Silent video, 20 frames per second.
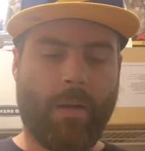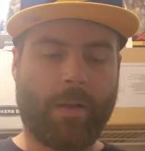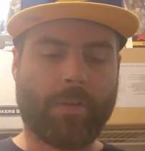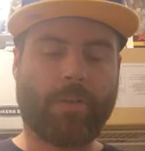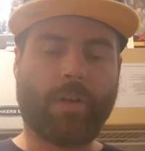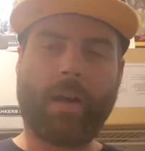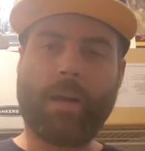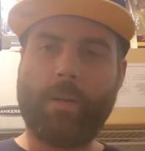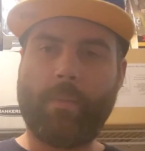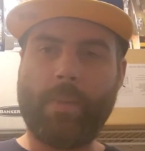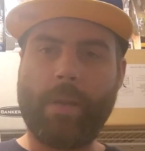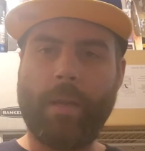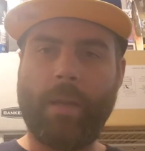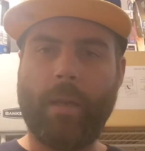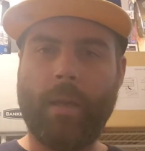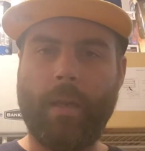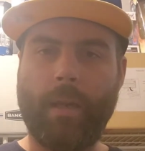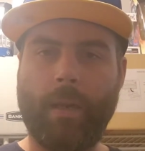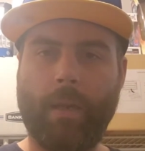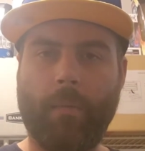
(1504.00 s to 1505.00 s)
trying to
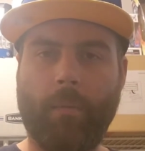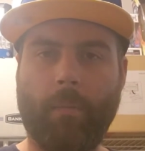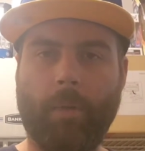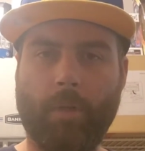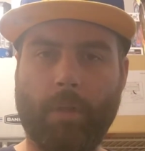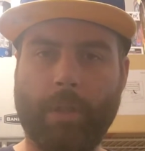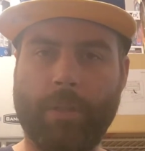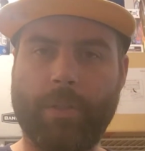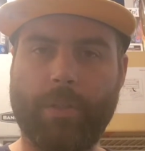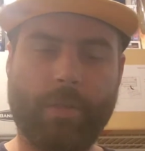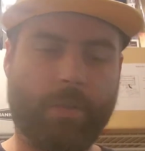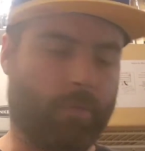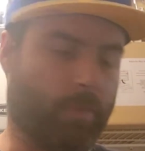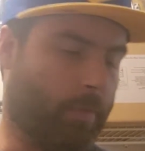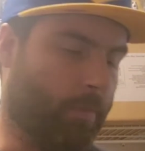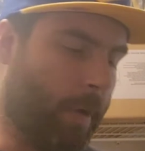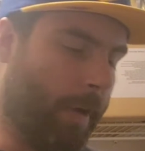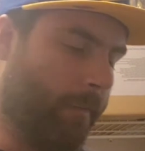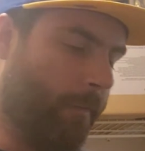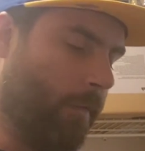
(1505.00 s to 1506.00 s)
be malicious with
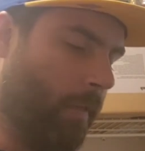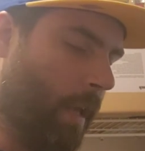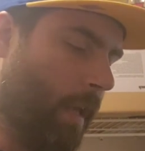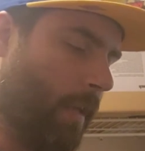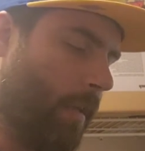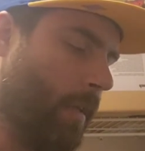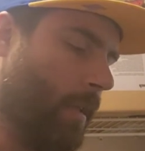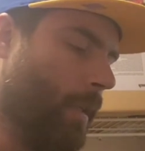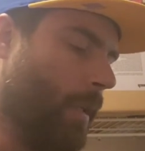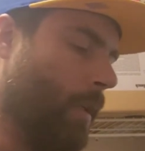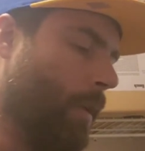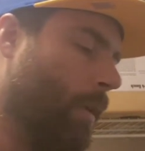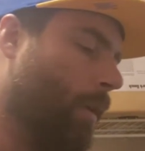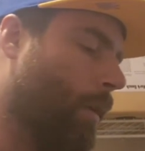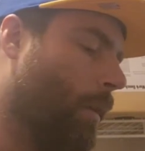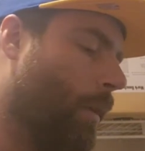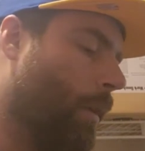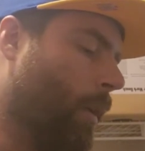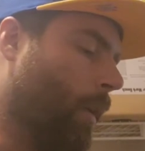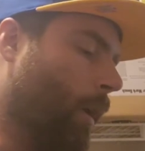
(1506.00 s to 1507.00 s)
my flexing.
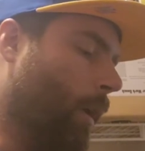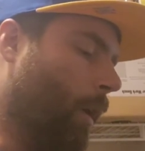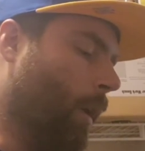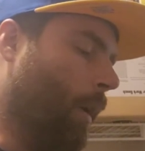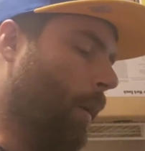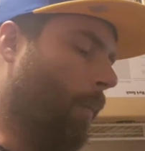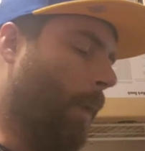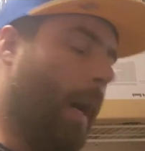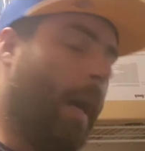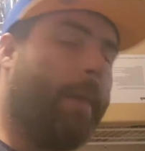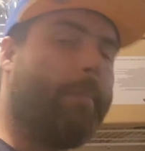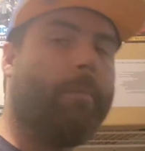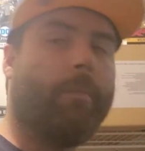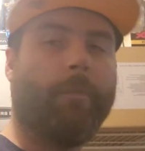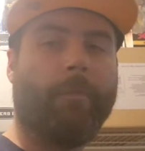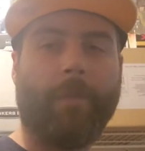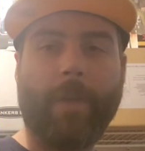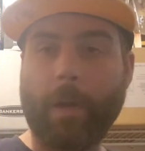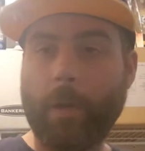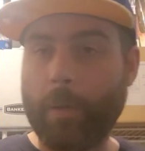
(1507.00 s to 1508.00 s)
I'm
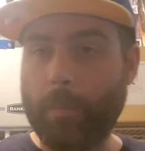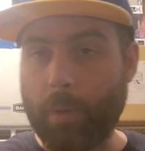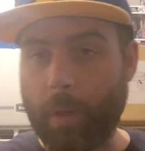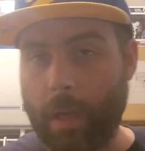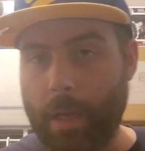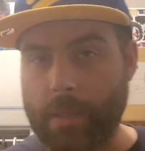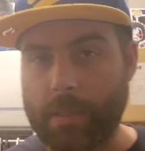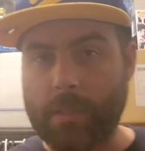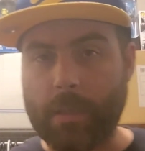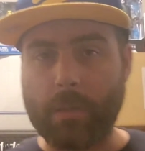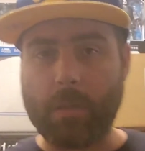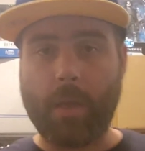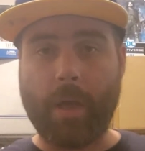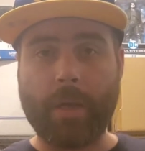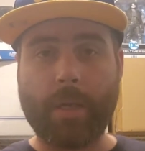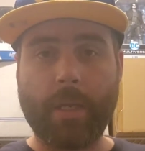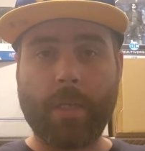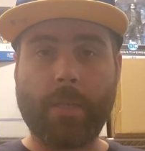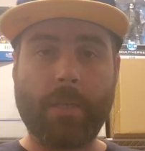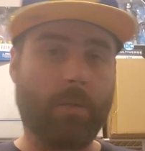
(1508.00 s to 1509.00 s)
very blessed and
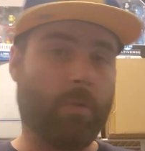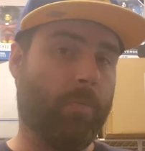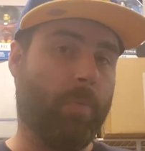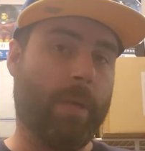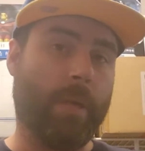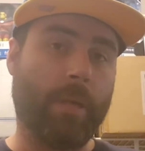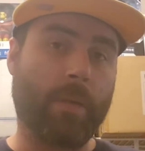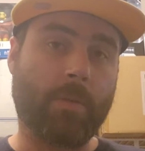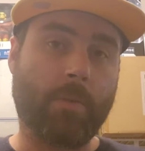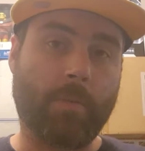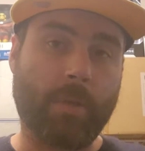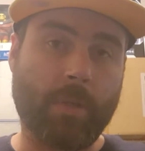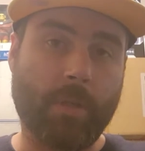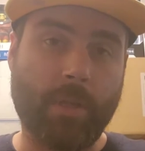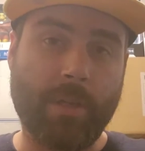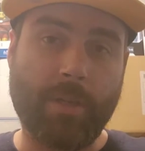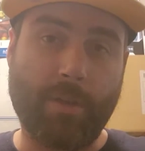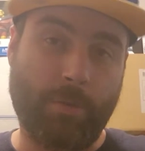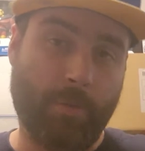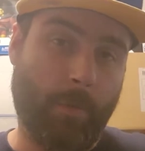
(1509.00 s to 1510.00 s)
lucky to be in this
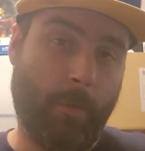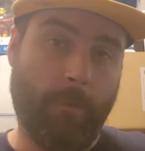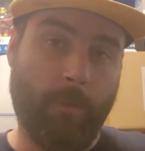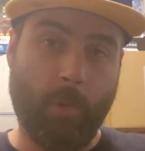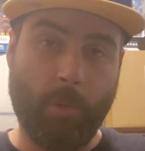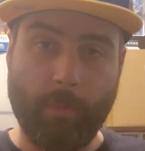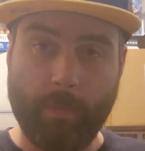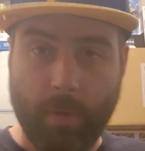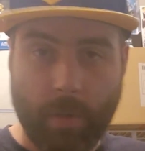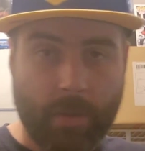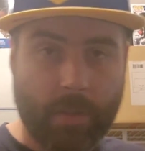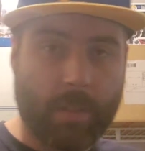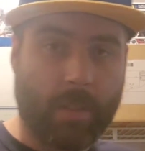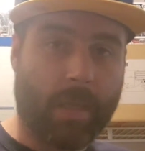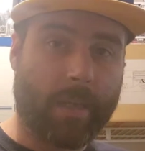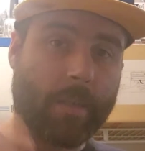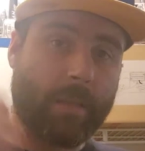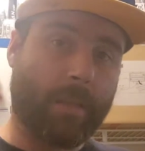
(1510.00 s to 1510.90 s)
position to afford books like